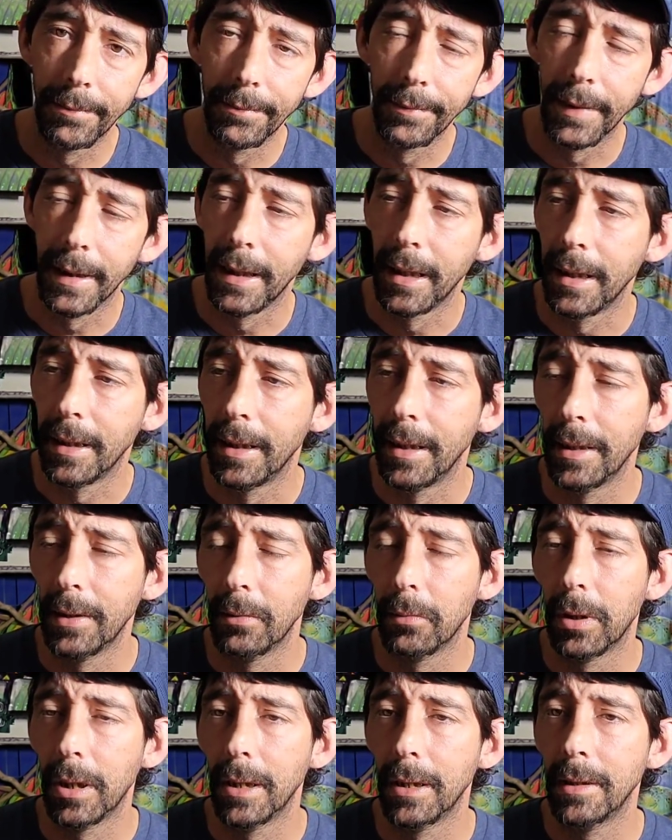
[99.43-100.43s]
And
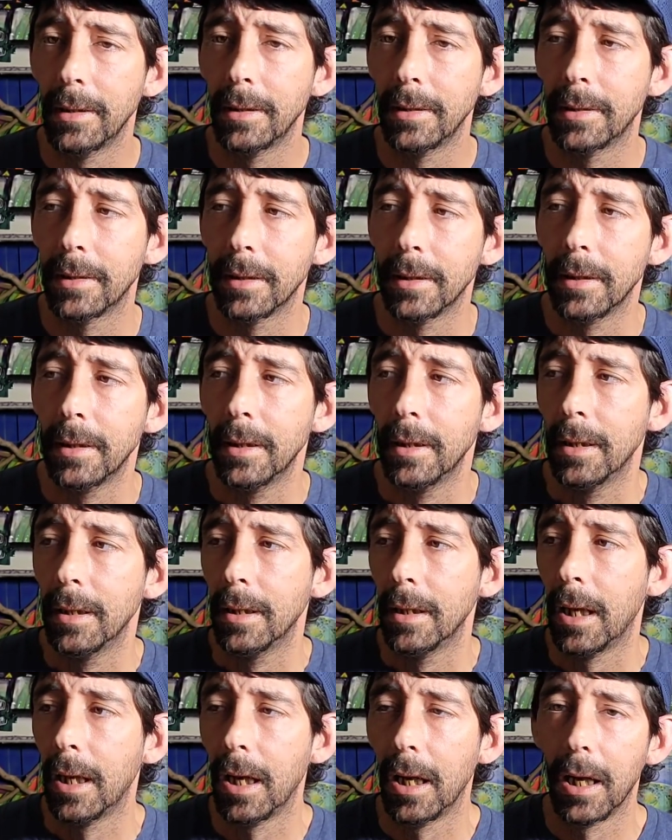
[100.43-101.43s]
anyways,
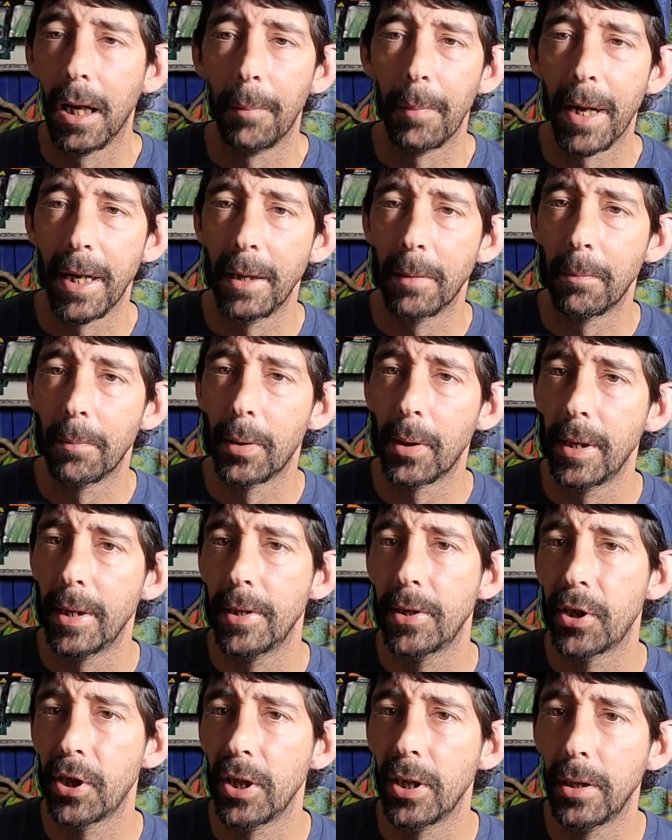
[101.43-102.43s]
I made them pretty
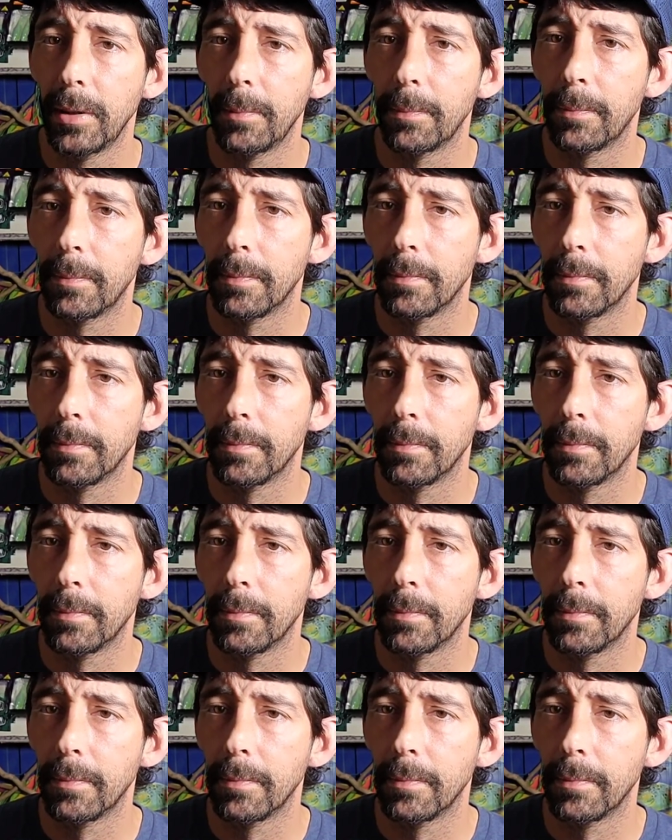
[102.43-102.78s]
cheap,